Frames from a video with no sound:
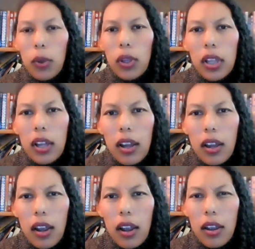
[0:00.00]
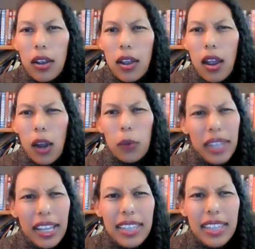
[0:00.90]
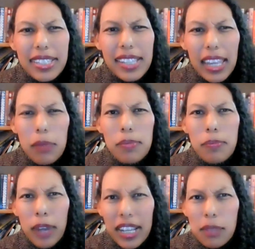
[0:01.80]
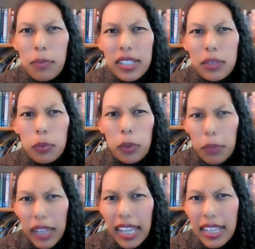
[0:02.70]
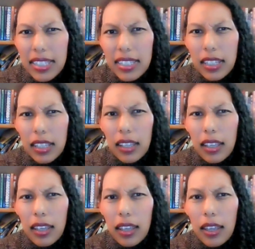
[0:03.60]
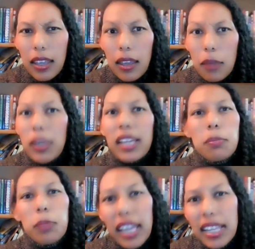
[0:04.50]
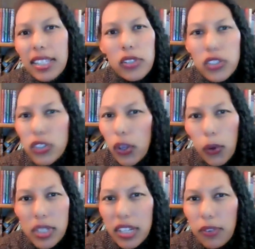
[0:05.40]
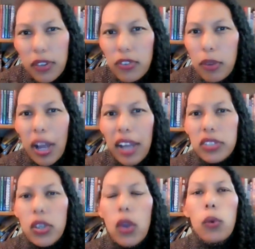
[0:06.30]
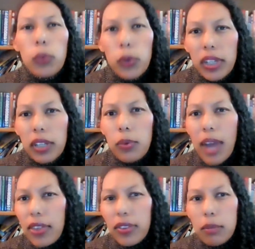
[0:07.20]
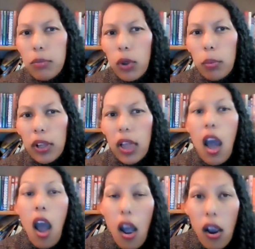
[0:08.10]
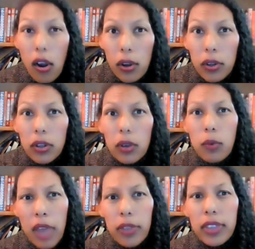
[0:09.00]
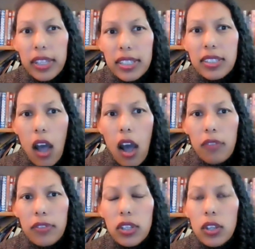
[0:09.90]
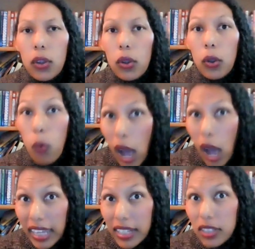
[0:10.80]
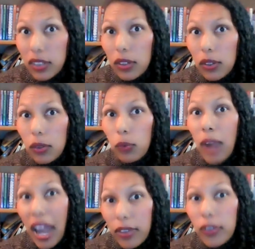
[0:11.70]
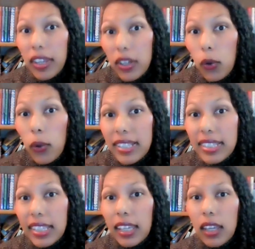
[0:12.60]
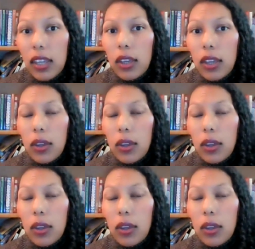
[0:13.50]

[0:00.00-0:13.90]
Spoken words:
Well, are we on that same precipice with plants? Because plants are so different from us, rooted rather than mobile, hard rather than soft, quiet rather than noisy,